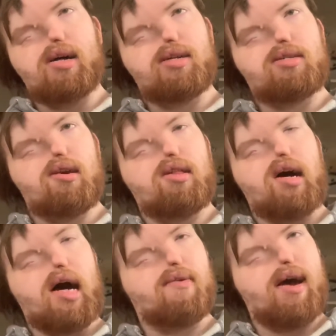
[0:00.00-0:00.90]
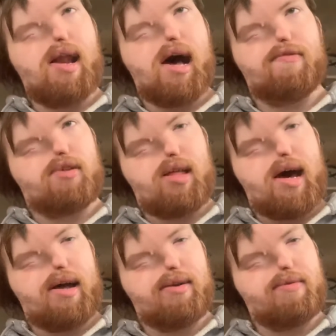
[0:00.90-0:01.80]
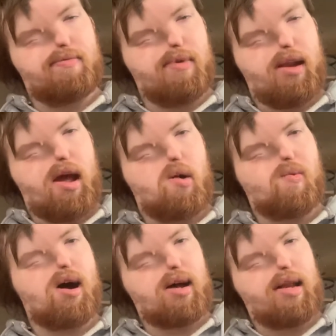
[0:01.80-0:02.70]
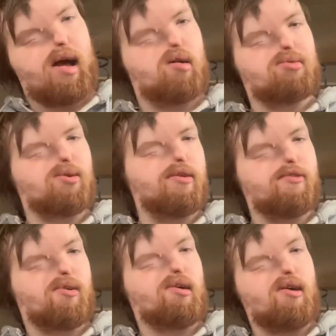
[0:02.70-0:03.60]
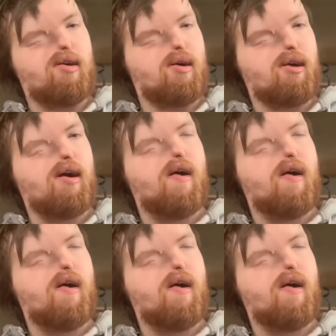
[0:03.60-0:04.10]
turn it on right after that when they're walking down towards your car.